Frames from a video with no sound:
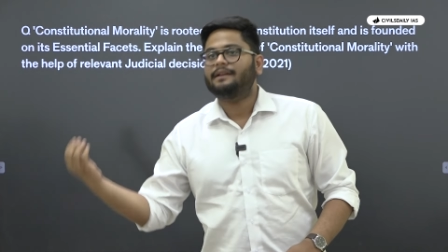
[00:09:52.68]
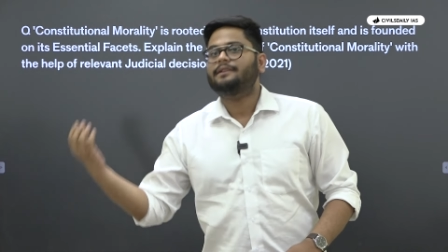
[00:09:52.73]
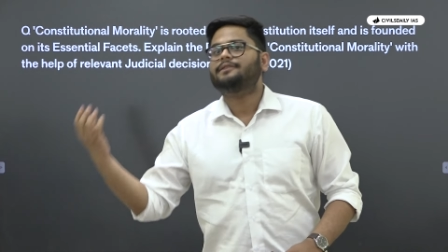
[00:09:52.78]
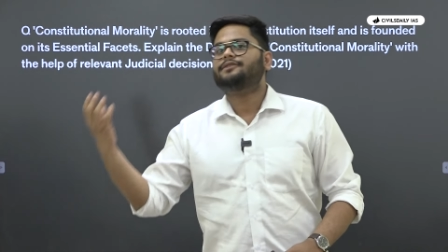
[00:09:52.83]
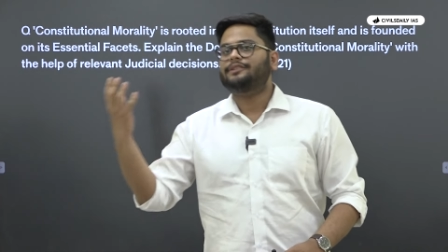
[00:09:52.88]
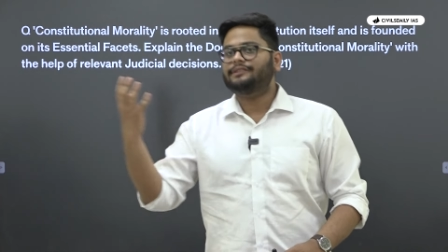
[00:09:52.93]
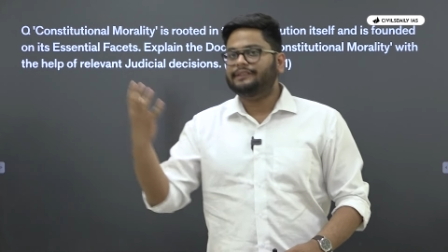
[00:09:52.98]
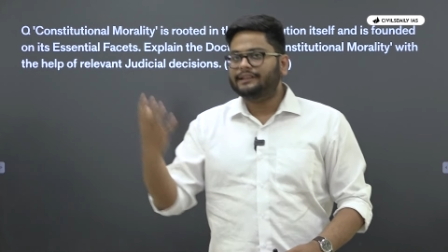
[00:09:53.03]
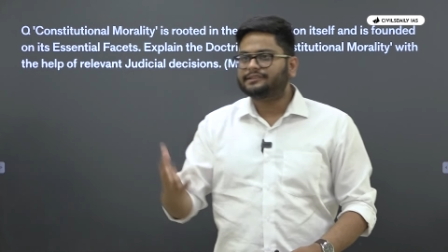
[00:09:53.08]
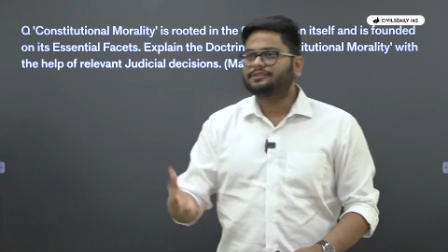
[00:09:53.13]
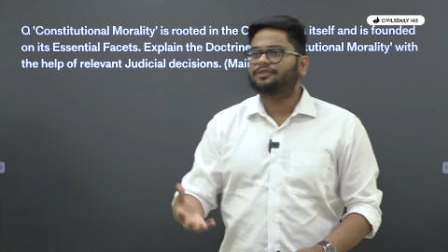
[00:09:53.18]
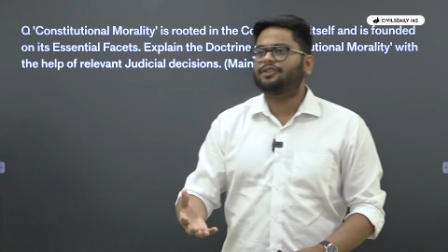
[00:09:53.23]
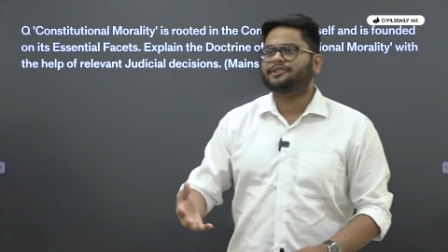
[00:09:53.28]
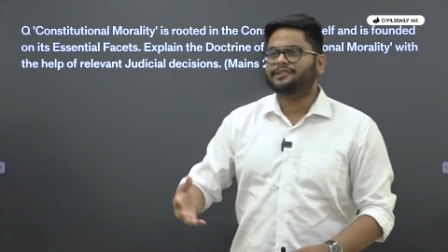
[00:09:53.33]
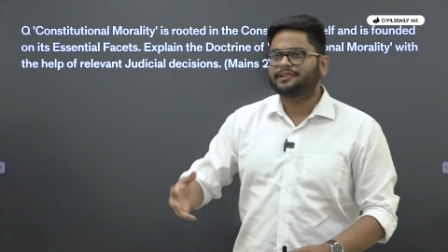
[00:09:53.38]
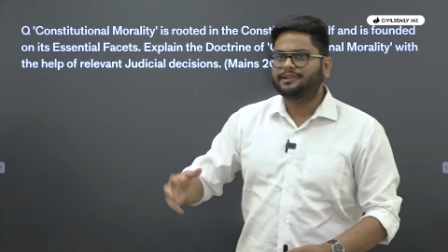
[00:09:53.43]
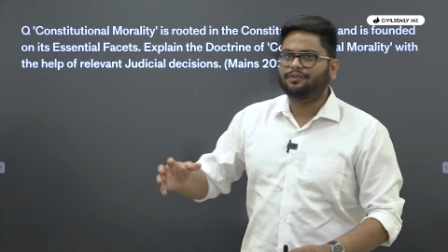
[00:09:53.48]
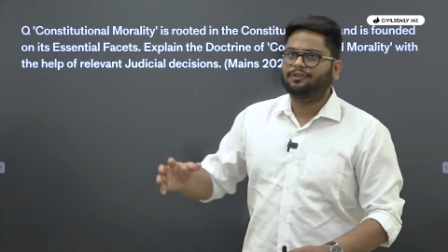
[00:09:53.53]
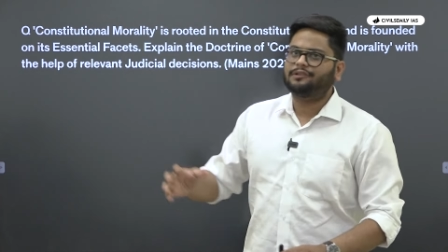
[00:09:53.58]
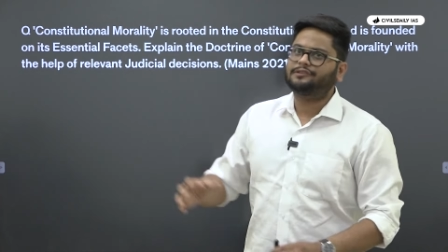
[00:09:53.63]
So in this
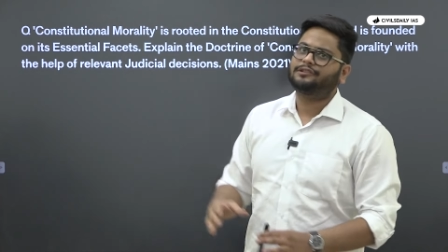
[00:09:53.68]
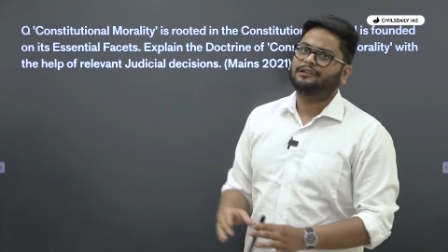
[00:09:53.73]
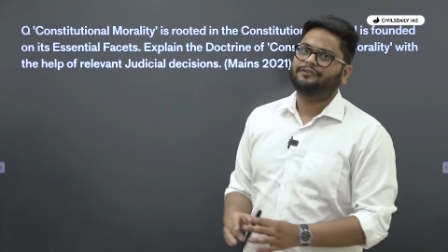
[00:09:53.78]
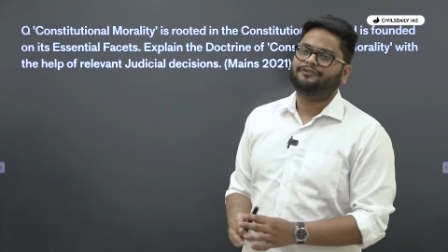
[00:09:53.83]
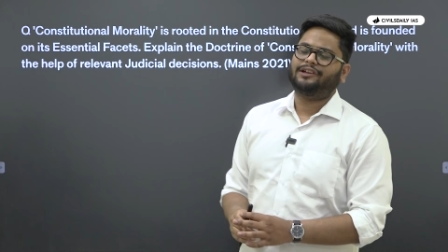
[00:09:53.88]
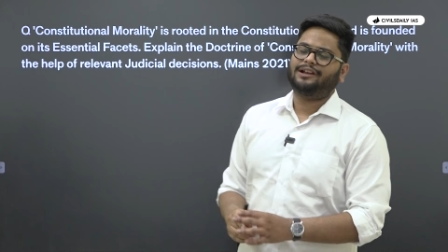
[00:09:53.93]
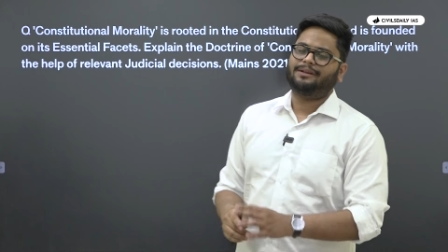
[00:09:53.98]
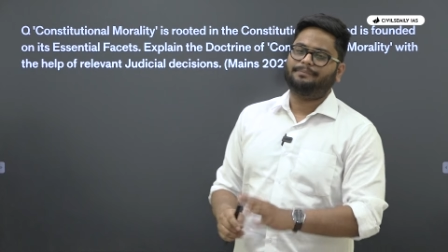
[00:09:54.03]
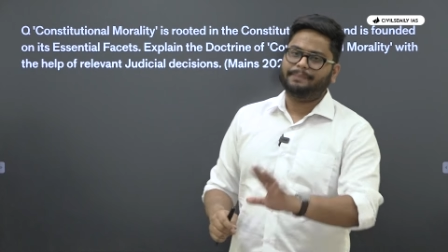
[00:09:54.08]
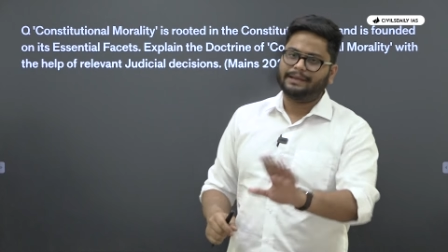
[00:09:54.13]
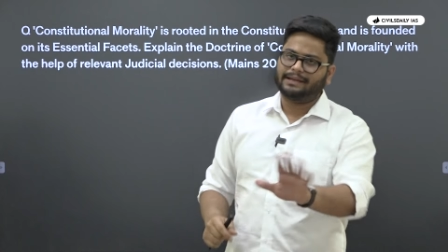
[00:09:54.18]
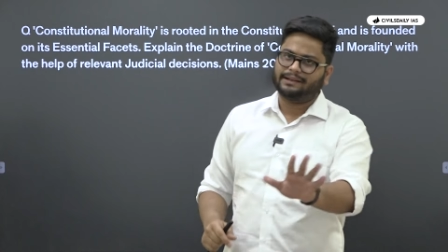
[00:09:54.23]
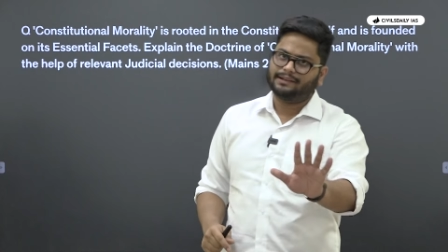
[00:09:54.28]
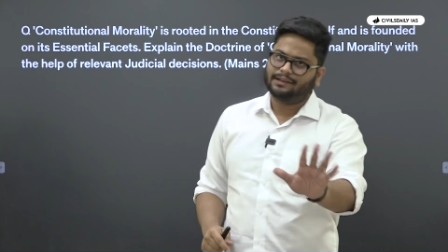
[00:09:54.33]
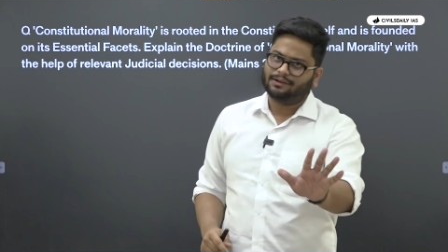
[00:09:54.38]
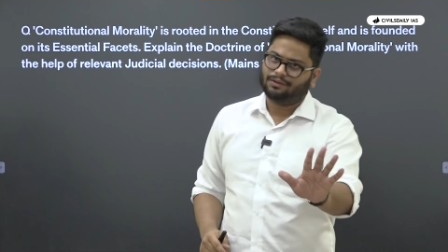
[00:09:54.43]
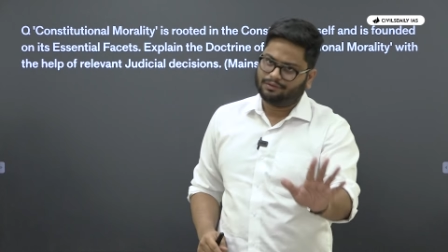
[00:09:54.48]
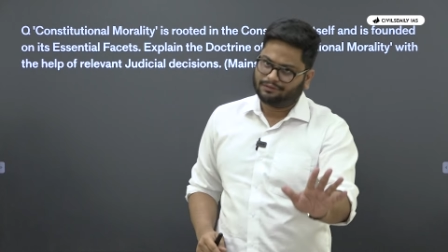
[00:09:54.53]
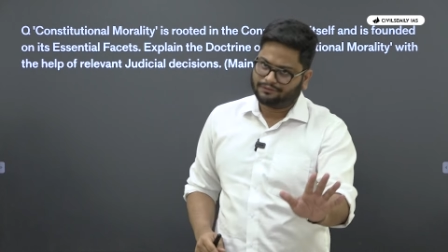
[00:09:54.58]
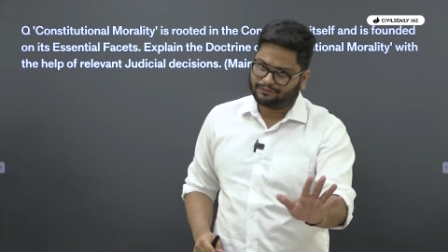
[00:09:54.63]
question also, if you're a
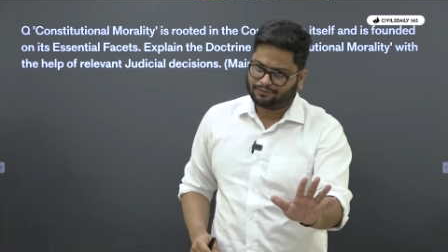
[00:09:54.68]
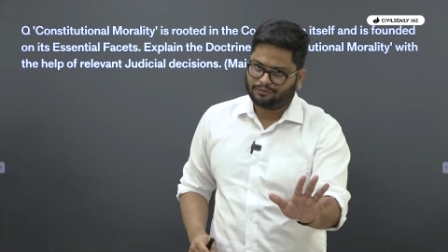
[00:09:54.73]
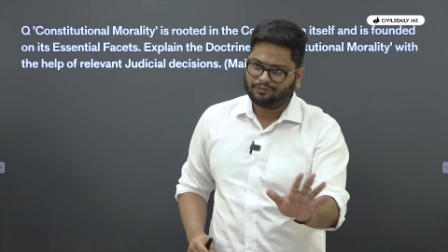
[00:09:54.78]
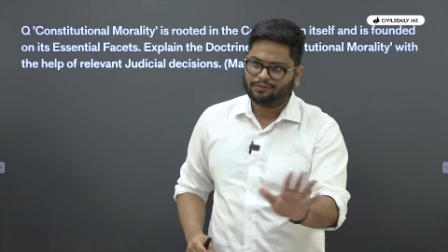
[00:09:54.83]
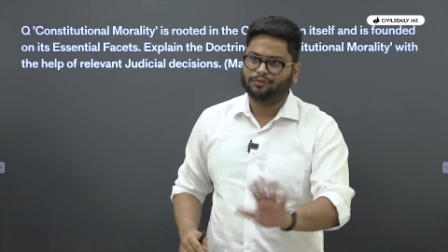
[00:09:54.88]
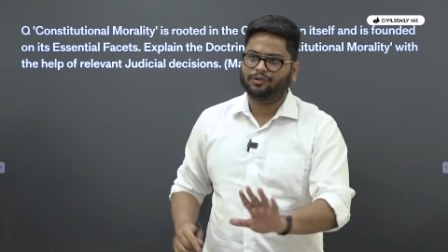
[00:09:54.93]
beginner also,